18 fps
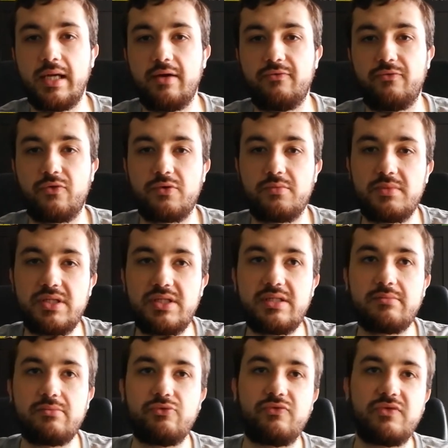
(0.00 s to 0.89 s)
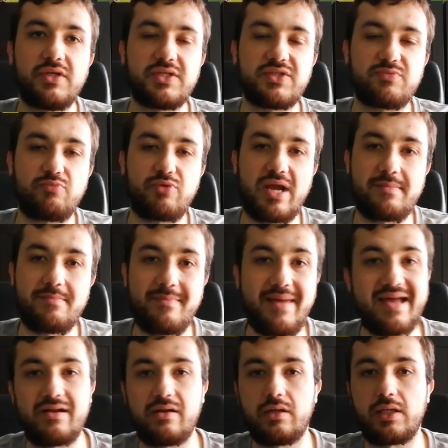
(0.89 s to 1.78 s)
For me, the movie is
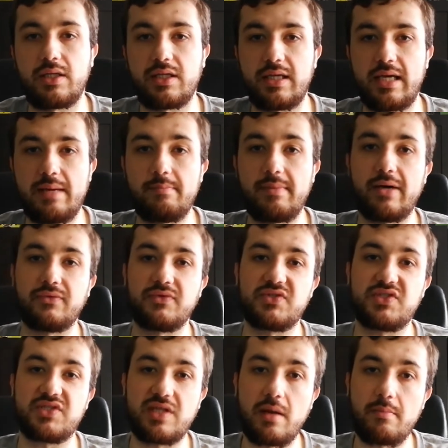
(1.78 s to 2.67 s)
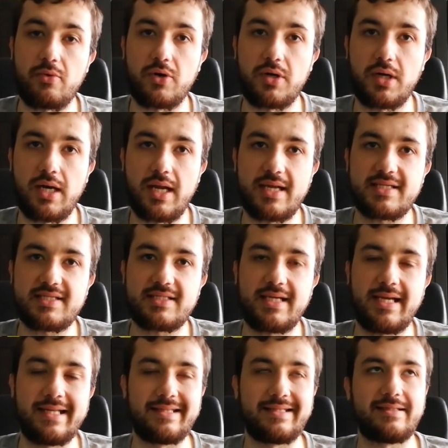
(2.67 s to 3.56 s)
primarily about stubbornness
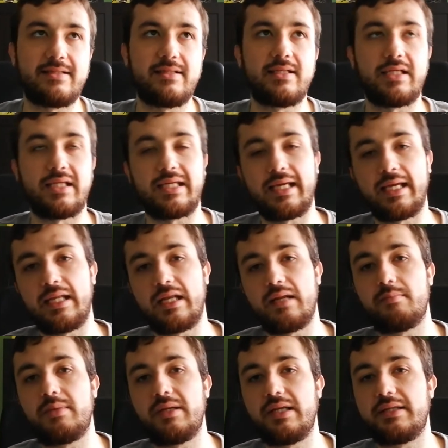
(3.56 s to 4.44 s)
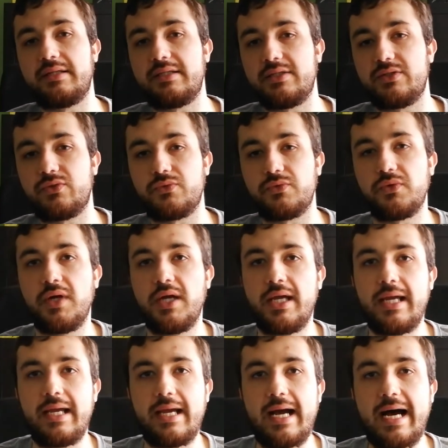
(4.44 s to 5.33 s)
and the inability to
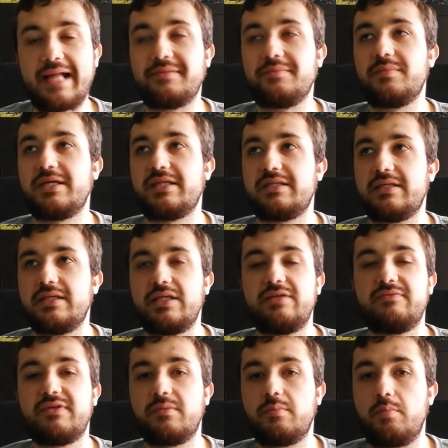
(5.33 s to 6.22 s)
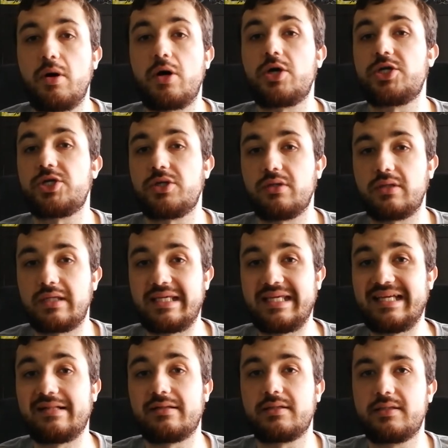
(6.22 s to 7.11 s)
admit even partial
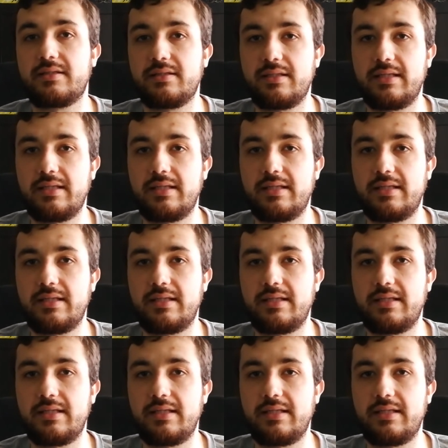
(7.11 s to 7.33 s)
guilt,